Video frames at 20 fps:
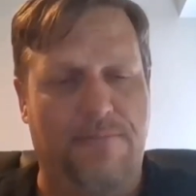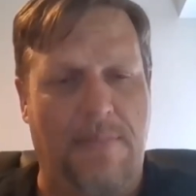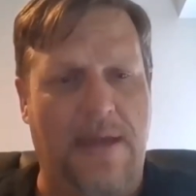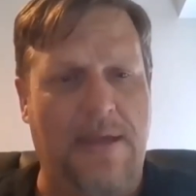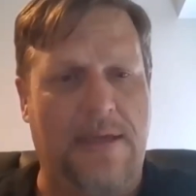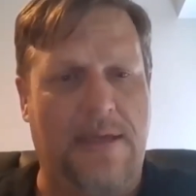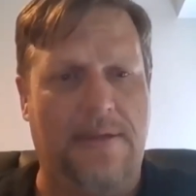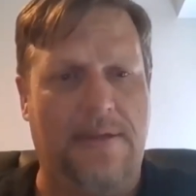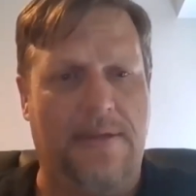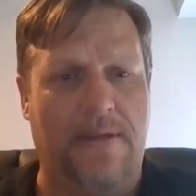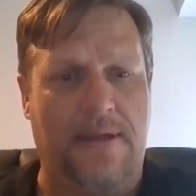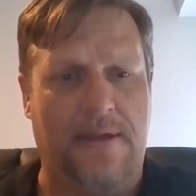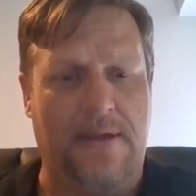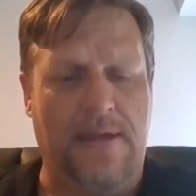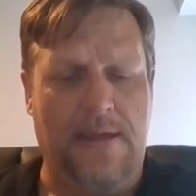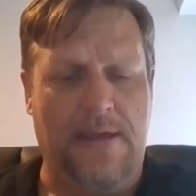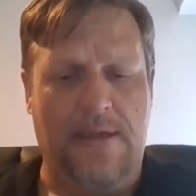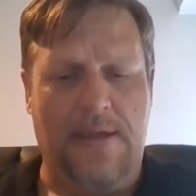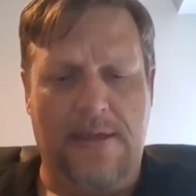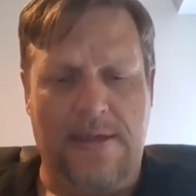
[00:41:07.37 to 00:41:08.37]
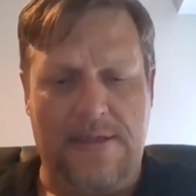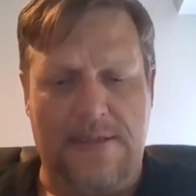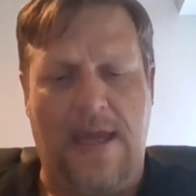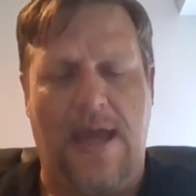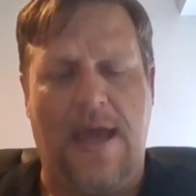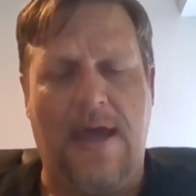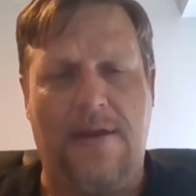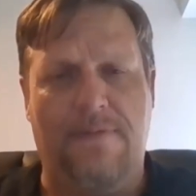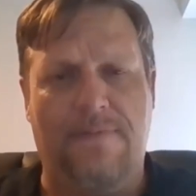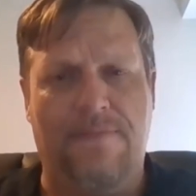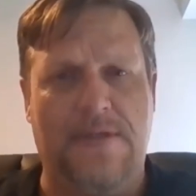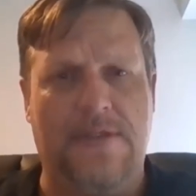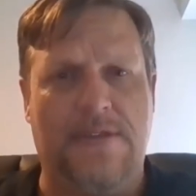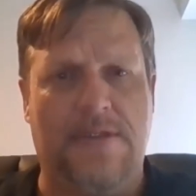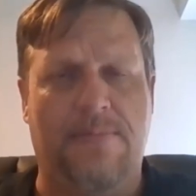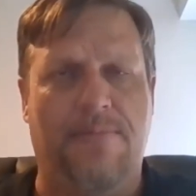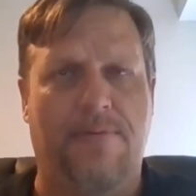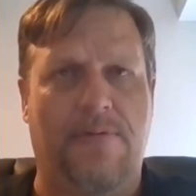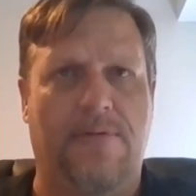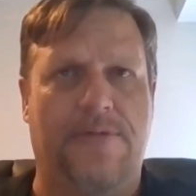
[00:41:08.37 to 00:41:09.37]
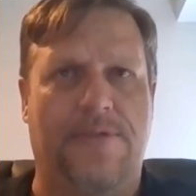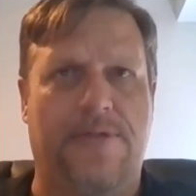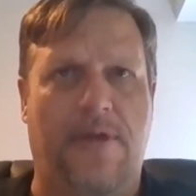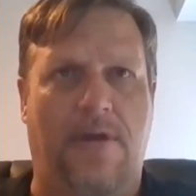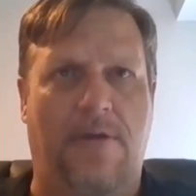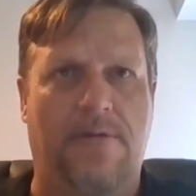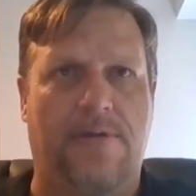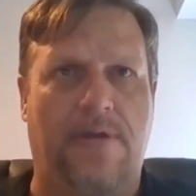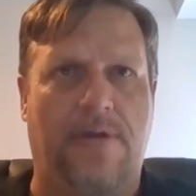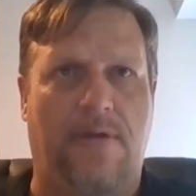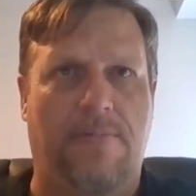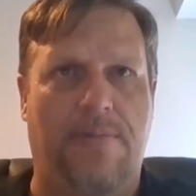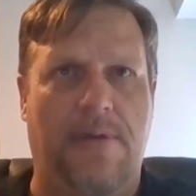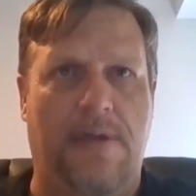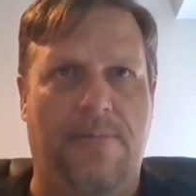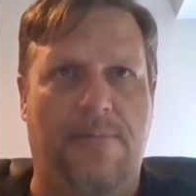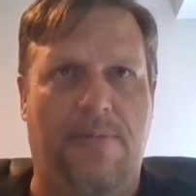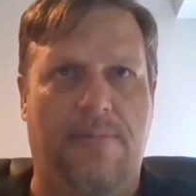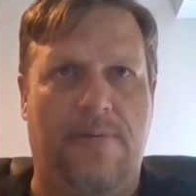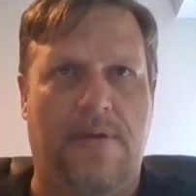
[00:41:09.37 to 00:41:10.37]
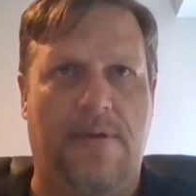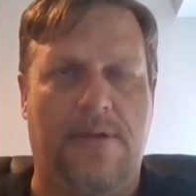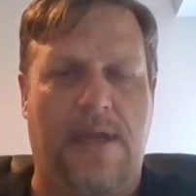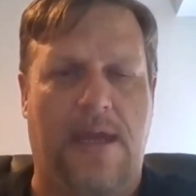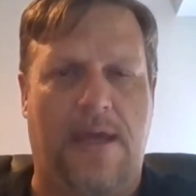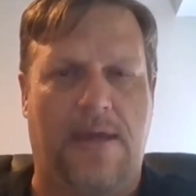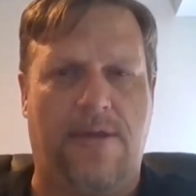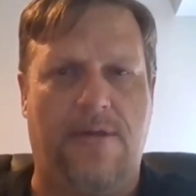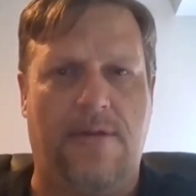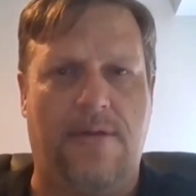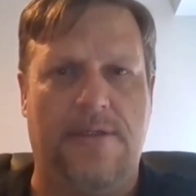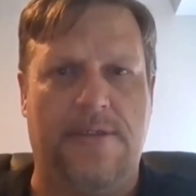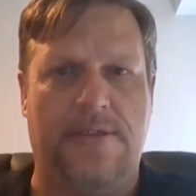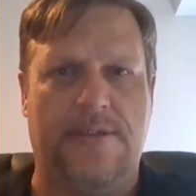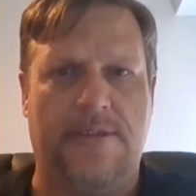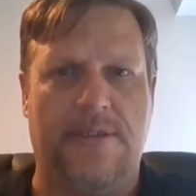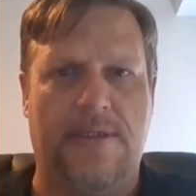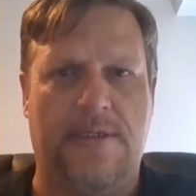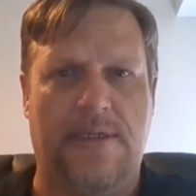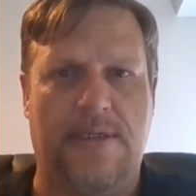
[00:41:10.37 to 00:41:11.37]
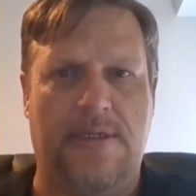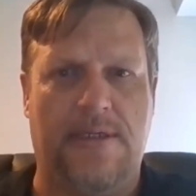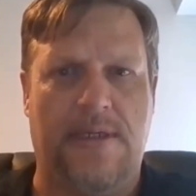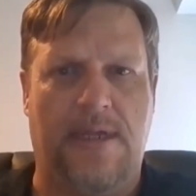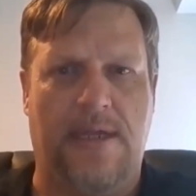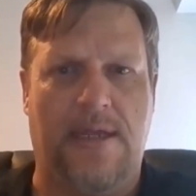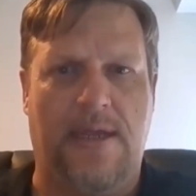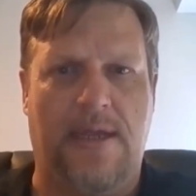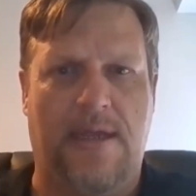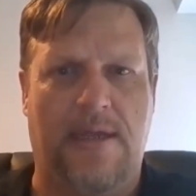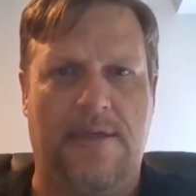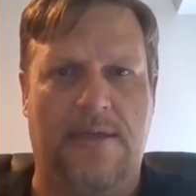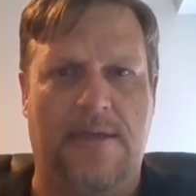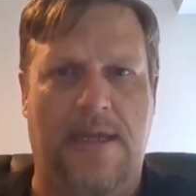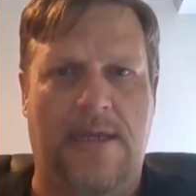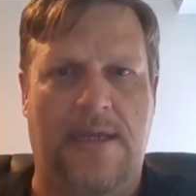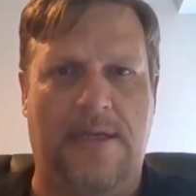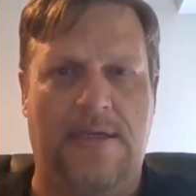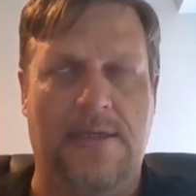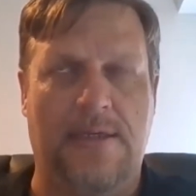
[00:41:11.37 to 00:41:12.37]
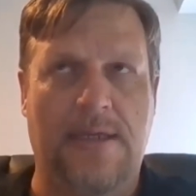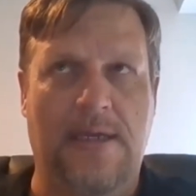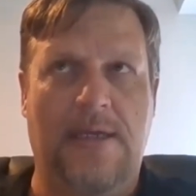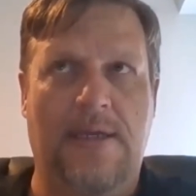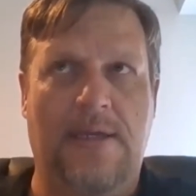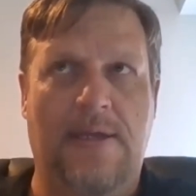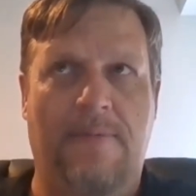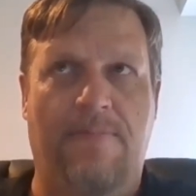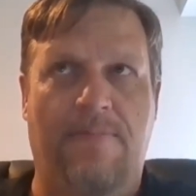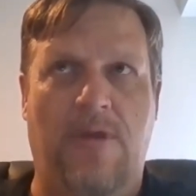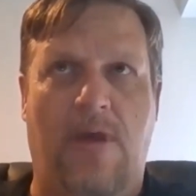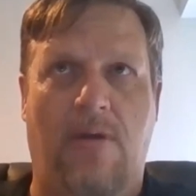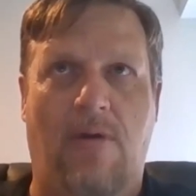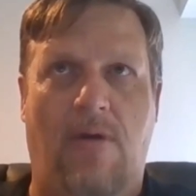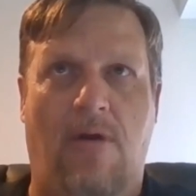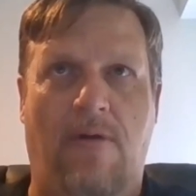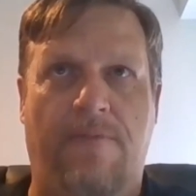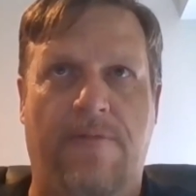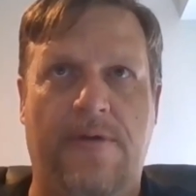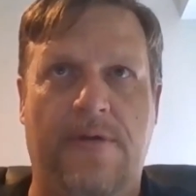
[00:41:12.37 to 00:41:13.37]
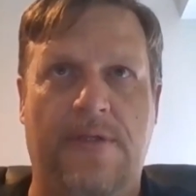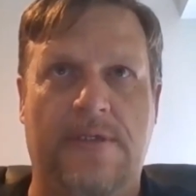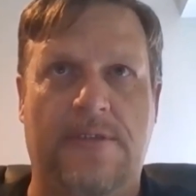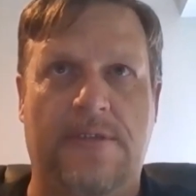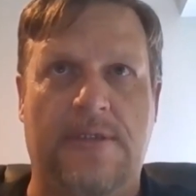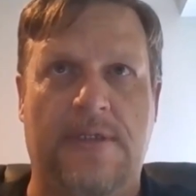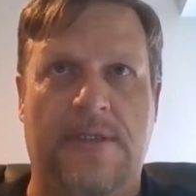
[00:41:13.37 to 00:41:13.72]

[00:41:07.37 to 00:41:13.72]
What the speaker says: Making the data visible so people can actually see and you know, often it's